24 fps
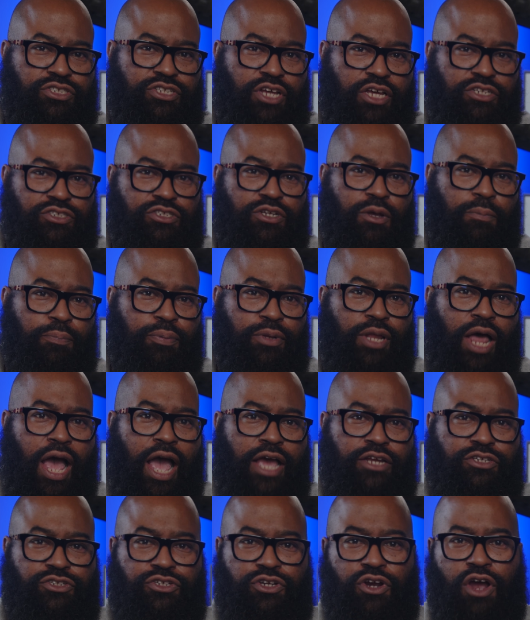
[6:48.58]
doesn't
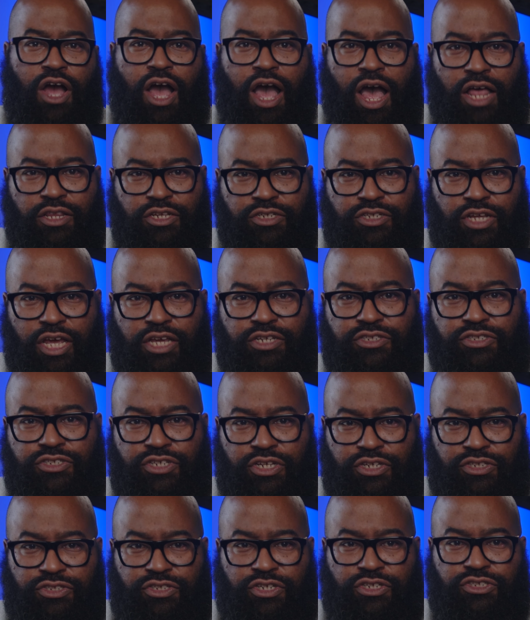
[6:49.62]
apply to your holiday
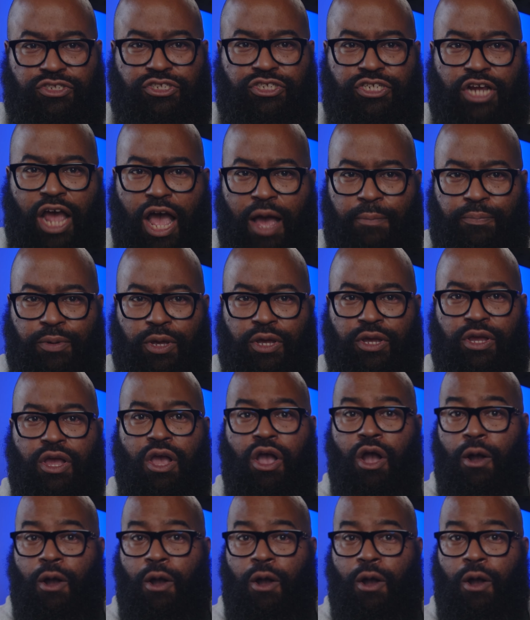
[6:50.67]
season shopping,